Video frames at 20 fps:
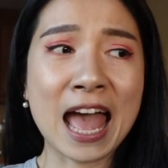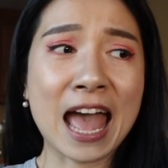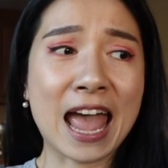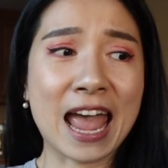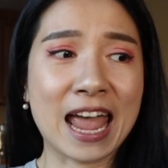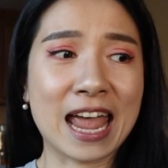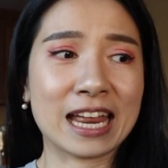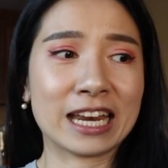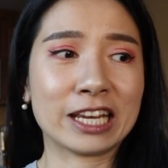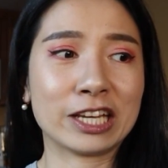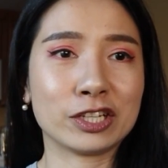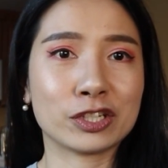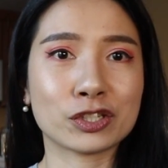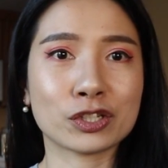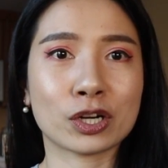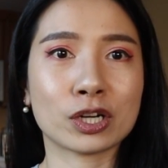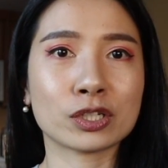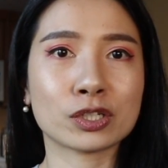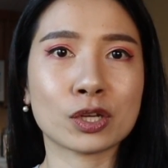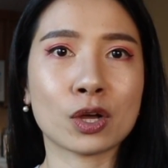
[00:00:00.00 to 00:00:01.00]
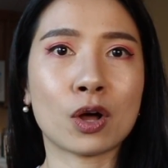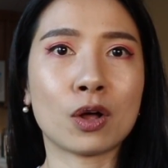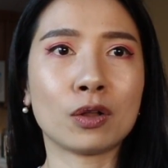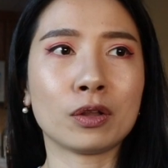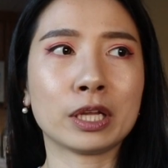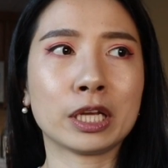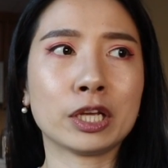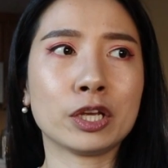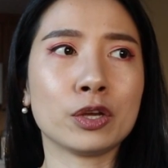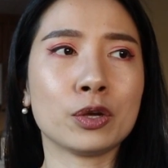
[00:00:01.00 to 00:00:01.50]
and he starts
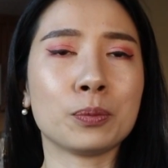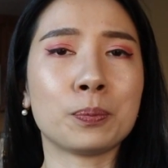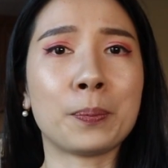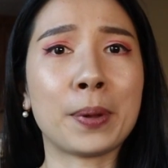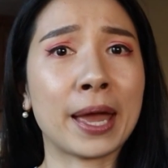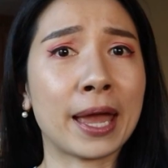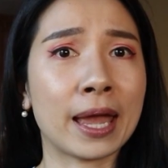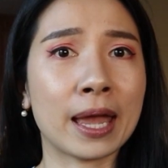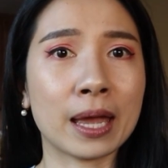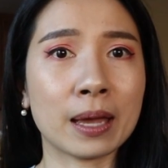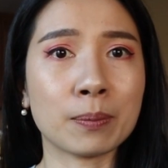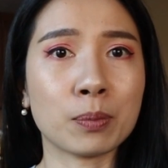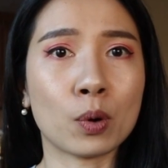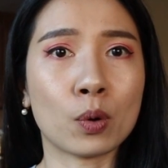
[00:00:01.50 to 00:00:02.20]
calling you babe